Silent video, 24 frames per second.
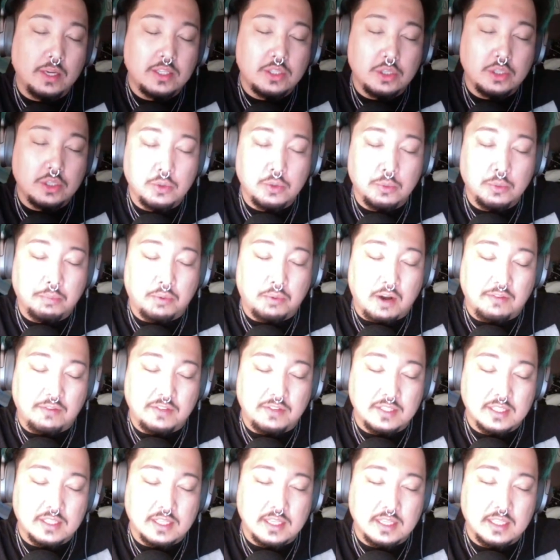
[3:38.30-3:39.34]
to
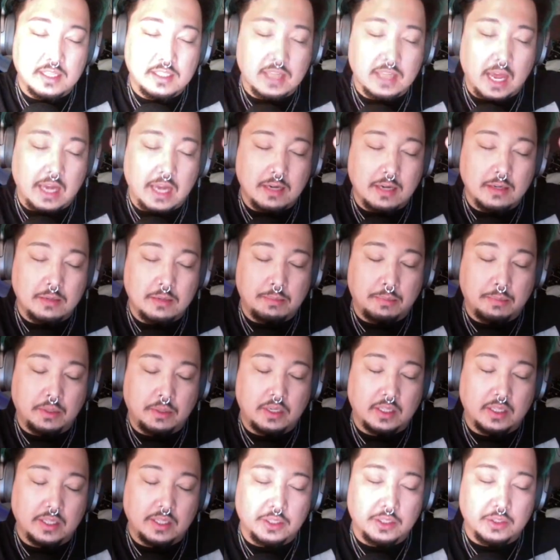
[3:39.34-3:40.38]
preface this and
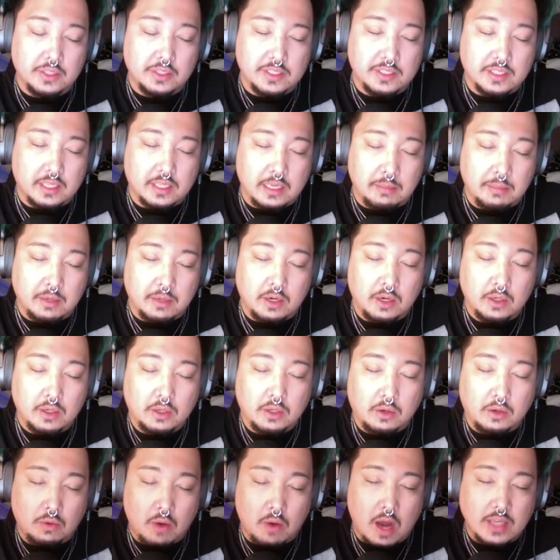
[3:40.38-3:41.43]
put a little disclaimer,
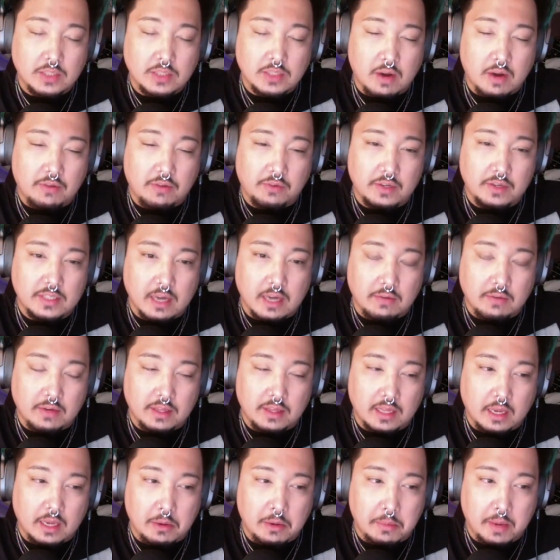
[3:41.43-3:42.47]
cross-reference
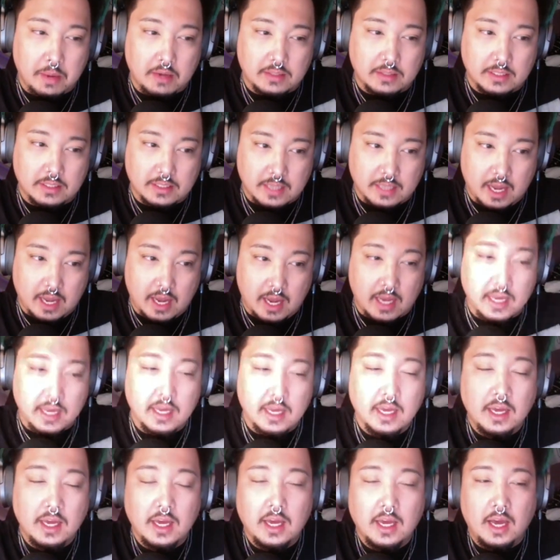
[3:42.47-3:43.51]
everything I'm about to say.
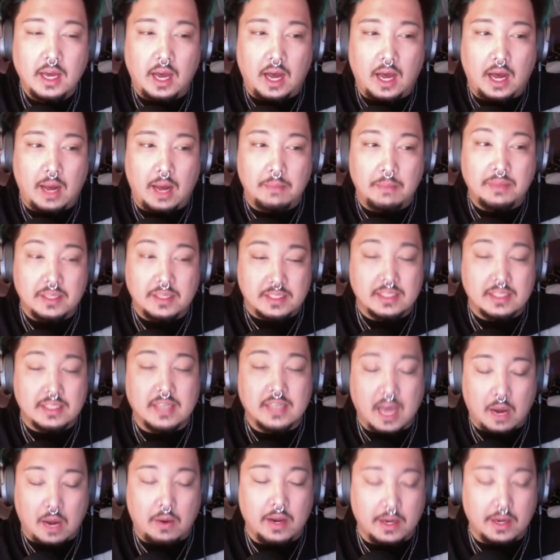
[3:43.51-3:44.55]
This is
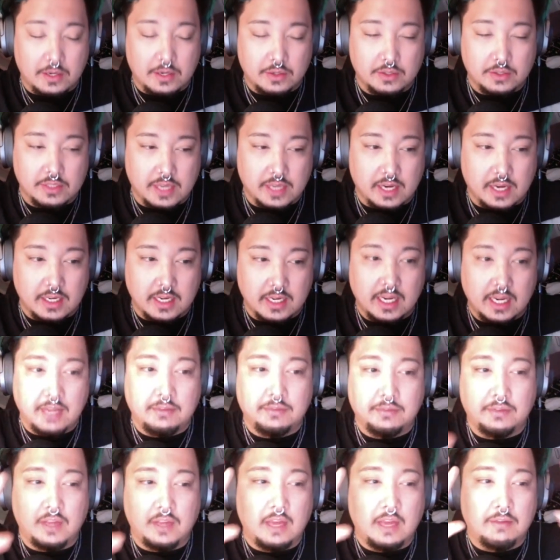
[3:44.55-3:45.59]
how I understand it.
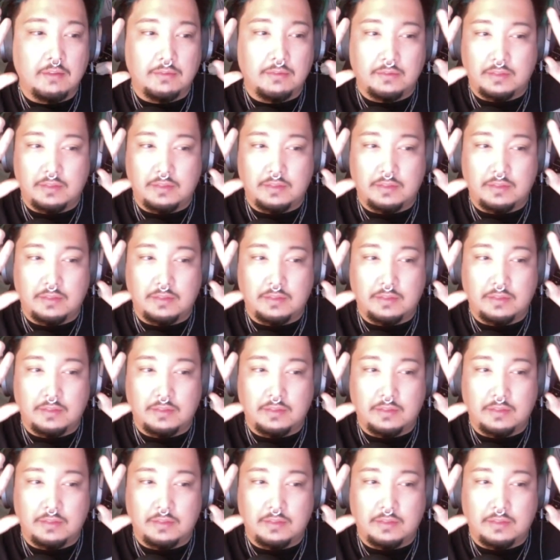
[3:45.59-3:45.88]
If